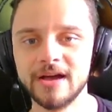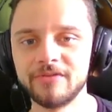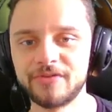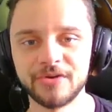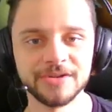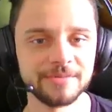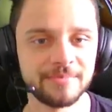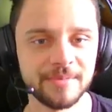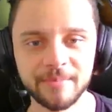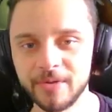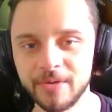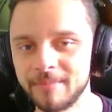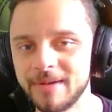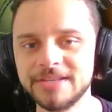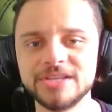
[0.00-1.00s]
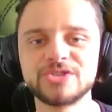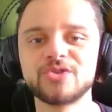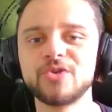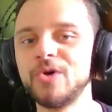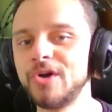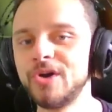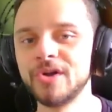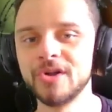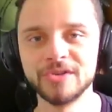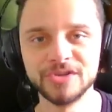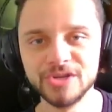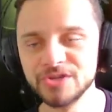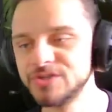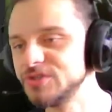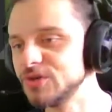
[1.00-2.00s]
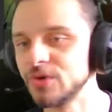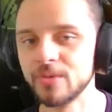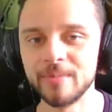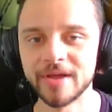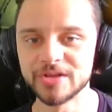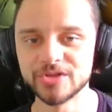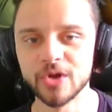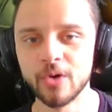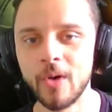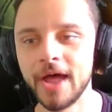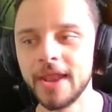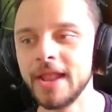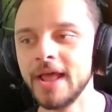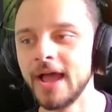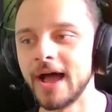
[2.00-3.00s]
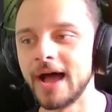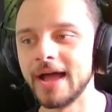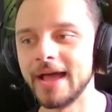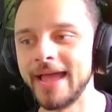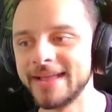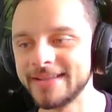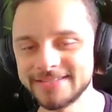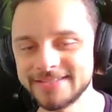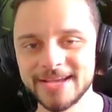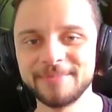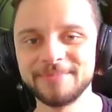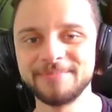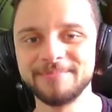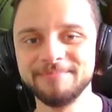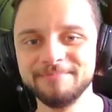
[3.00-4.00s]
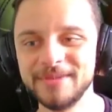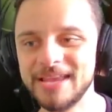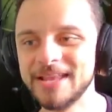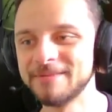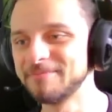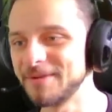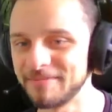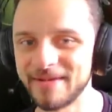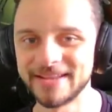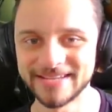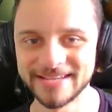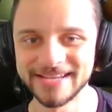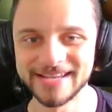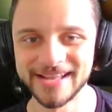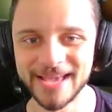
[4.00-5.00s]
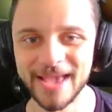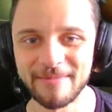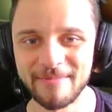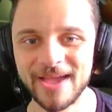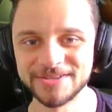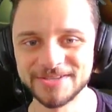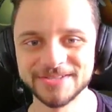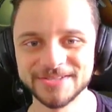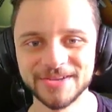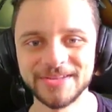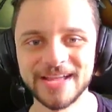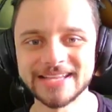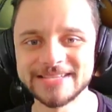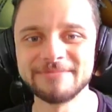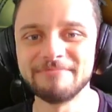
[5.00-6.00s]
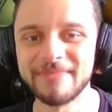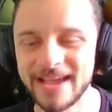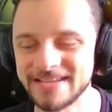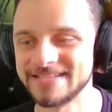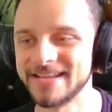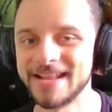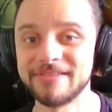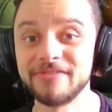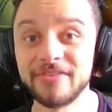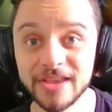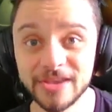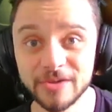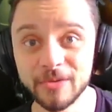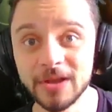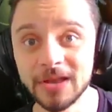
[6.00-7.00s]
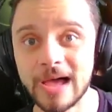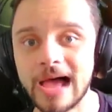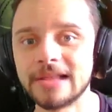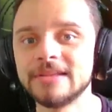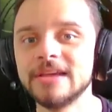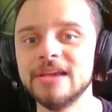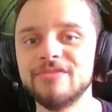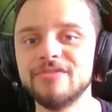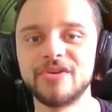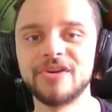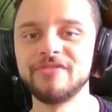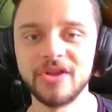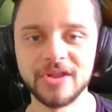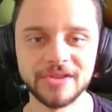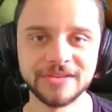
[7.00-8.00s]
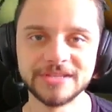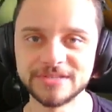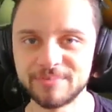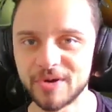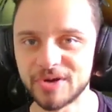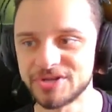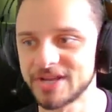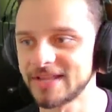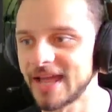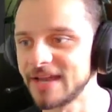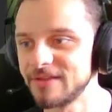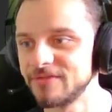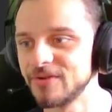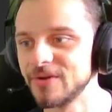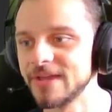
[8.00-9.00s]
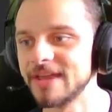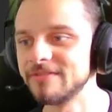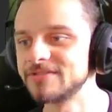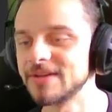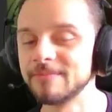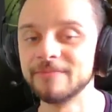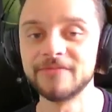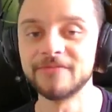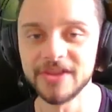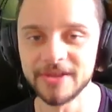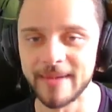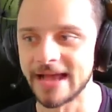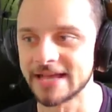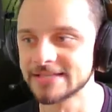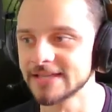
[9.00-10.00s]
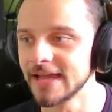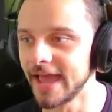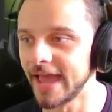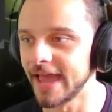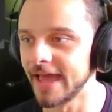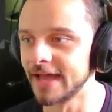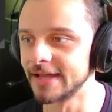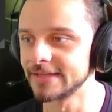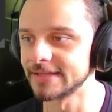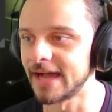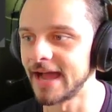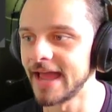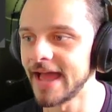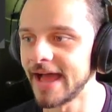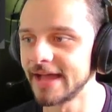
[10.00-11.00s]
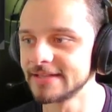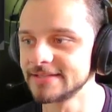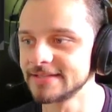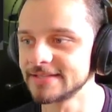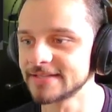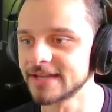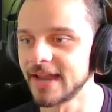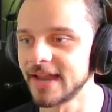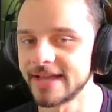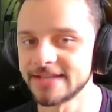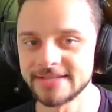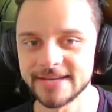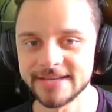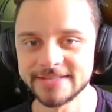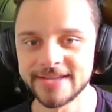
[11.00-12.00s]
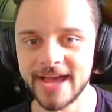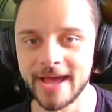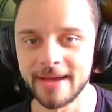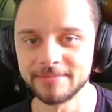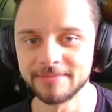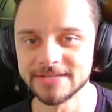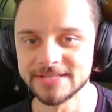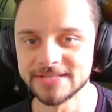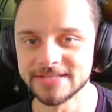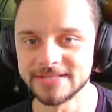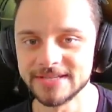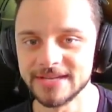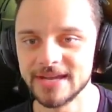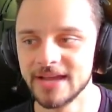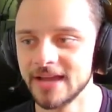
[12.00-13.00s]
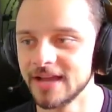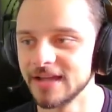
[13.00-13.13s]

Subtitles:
from the people on my Discord, on YouTube, and so on, ends up being implemented in the game engine. So that's amazing, and thank you a lot if you're following this project and if you gave some feedbacks. And I had this classic tab. This was the